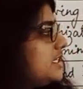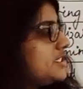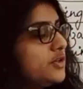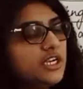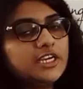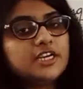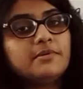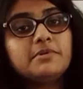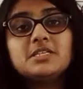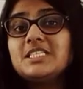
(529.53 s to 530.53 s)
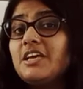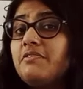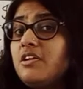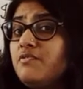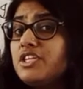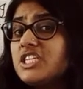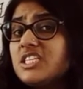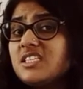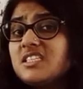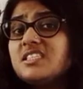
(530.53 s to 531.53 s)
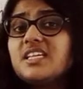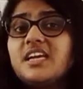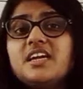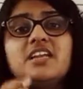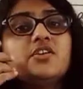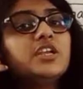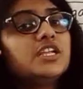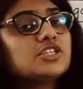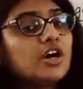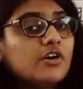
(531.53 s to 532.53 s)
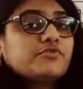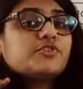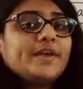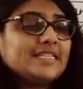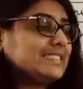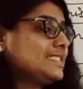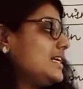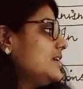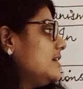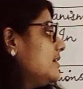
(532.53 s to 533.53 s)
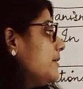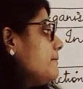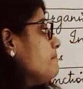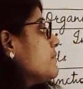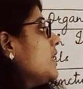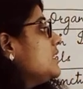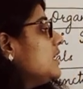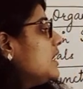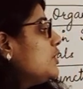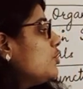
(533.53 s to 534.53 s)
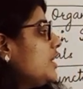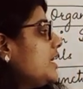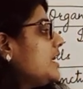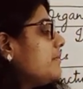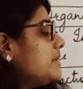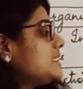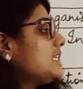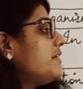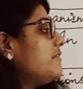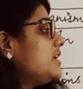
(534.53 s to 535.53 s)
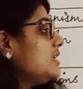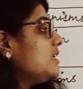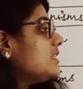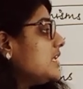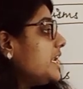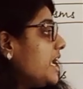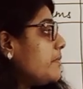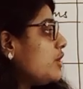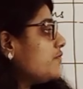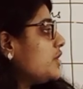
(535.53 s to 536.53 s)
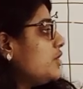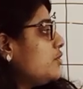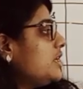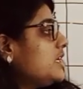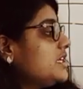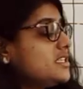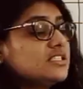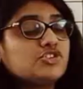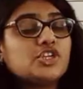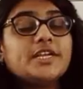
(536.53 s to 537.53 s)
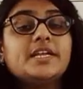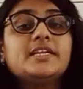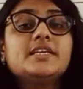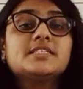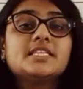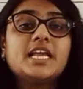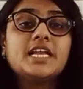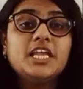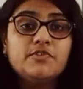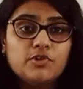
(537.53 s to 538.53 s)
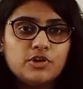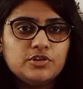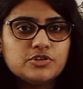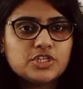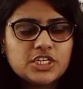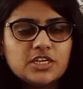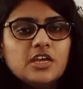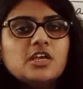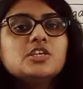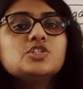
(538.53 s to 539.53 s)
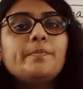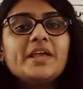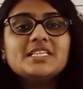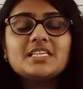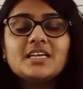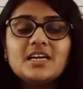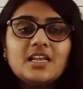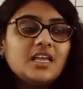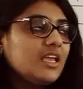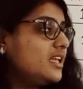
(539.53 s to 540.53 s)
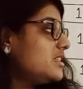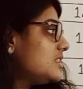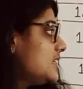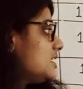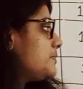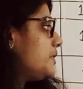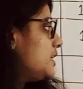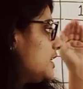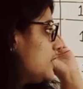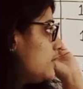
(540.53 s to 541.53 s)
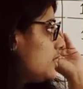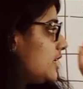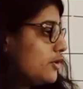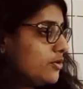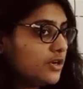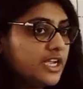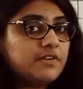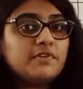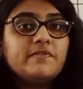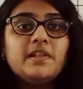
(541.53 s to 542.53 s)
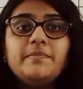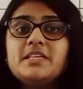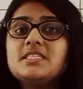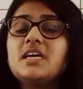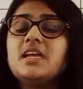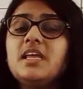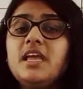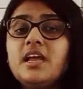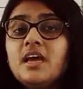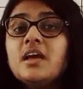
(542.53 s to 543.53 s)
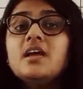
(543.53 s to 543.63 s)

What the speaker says: is unit number 7, which is the second unit of 12th standard. The unit number 7, the name of the unit is genetics and evolution. So basically in this particular unit we will be studying